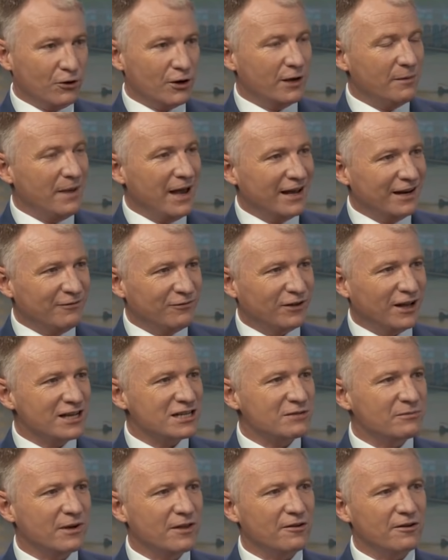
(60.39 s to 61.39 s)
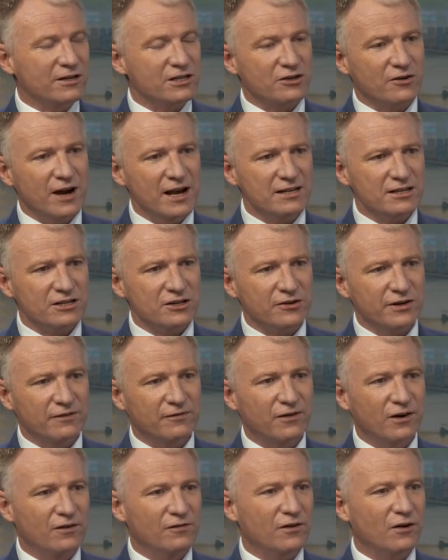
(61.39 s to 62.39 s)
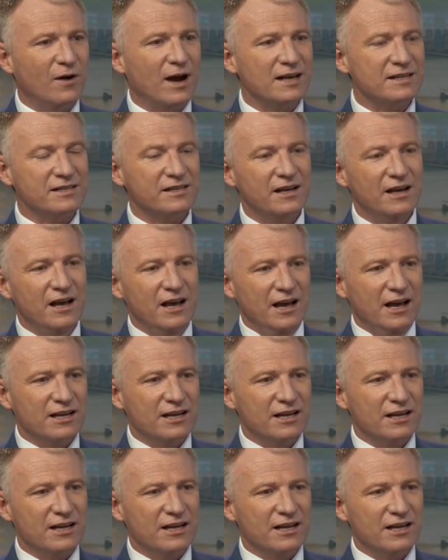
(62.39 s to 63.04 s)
talking about inflation, whether it's transitory, for, for us,